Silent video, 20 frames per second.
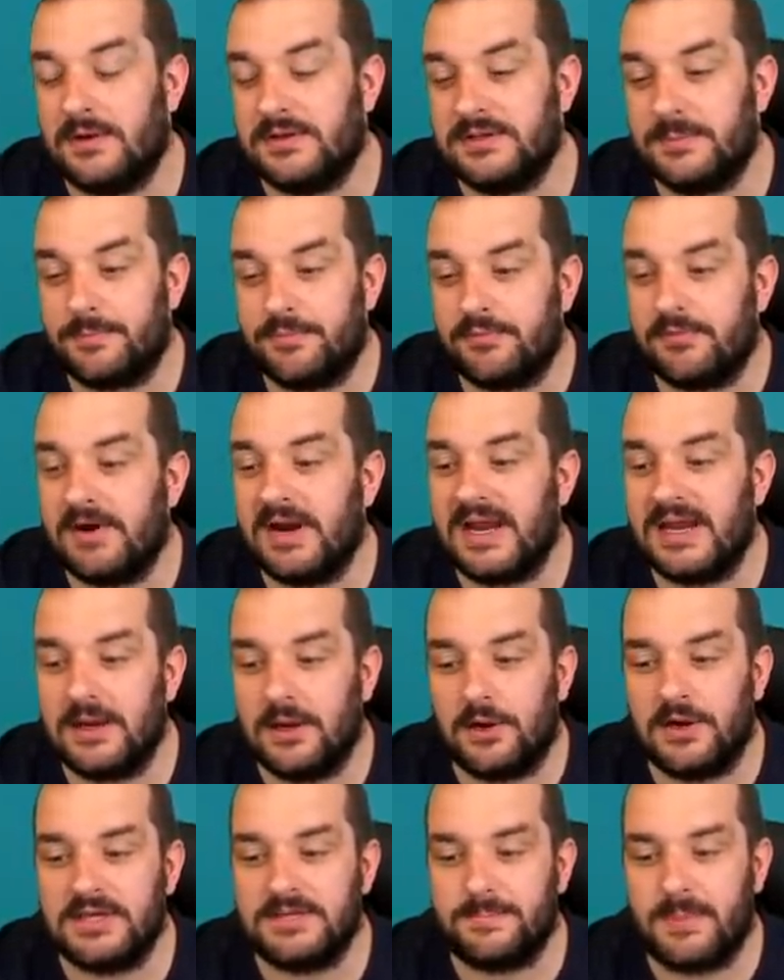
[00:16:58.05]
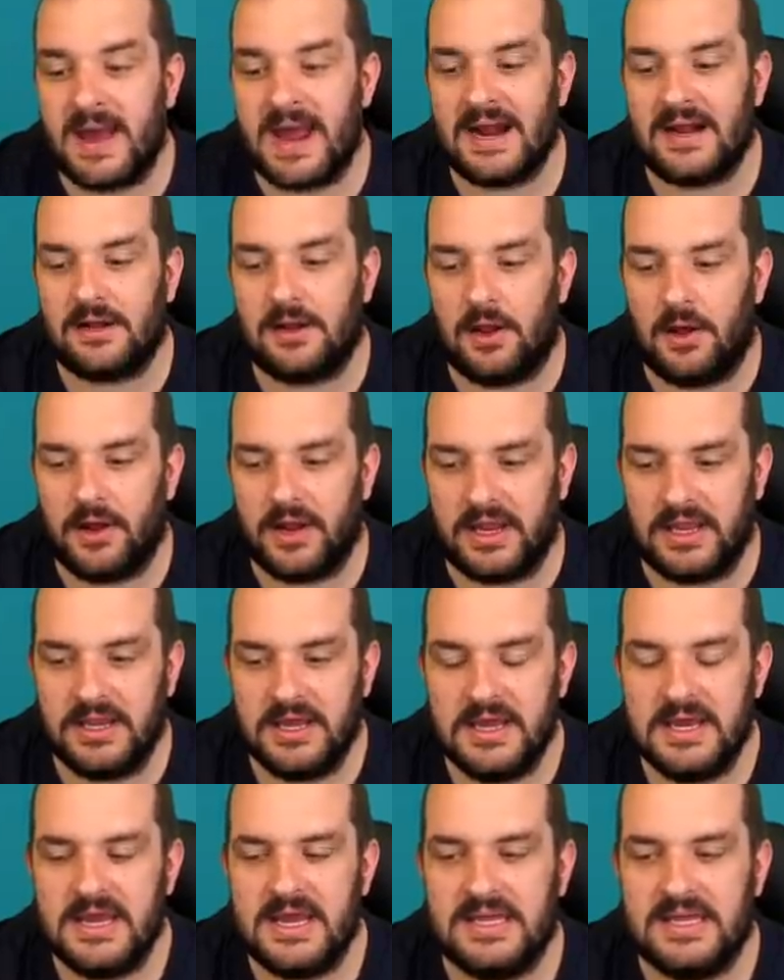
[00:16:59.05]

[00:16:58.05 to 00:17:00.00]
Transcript: It's a pretty nice back line.